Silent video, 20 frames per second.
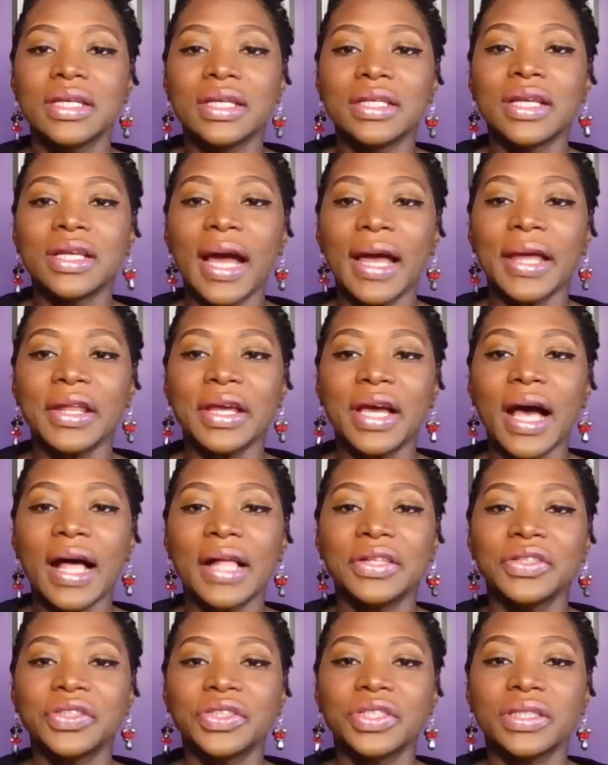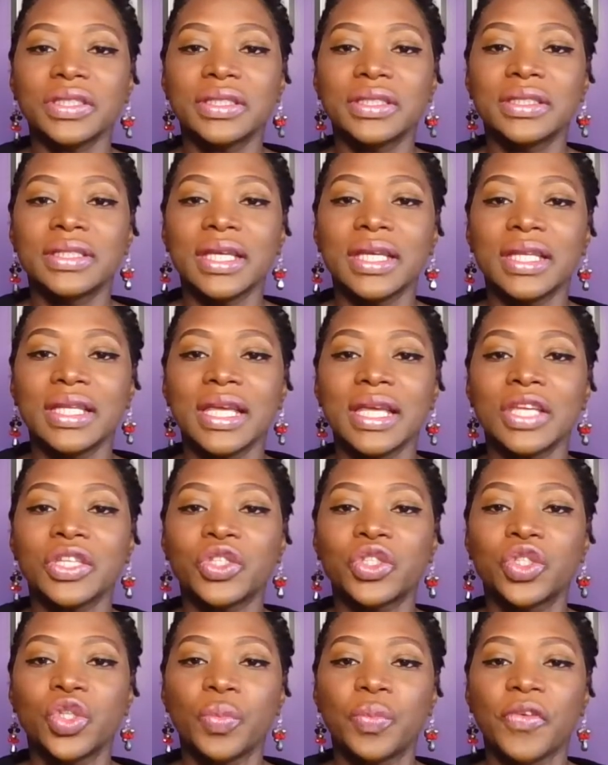The gynecologist did a
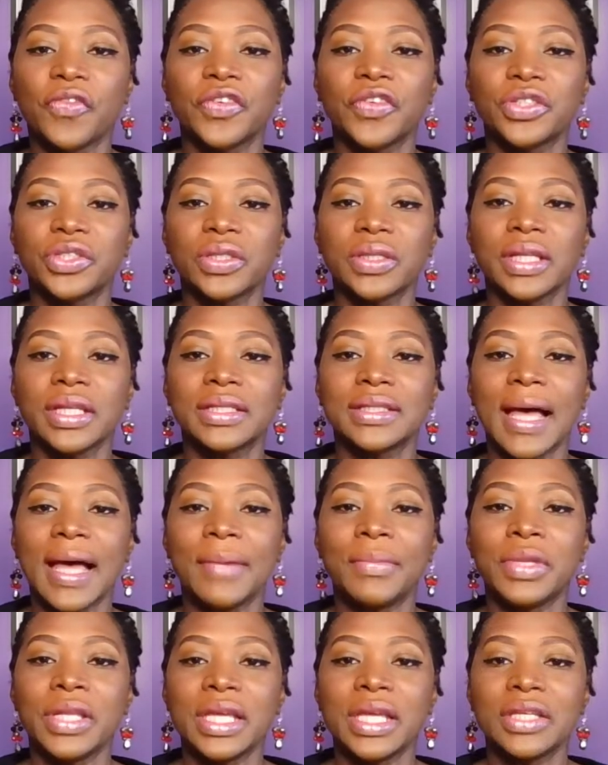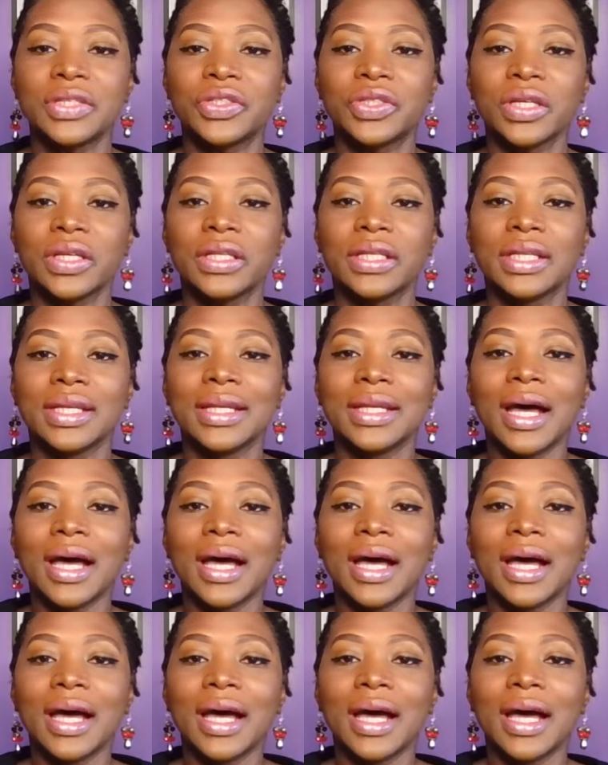superficial examination.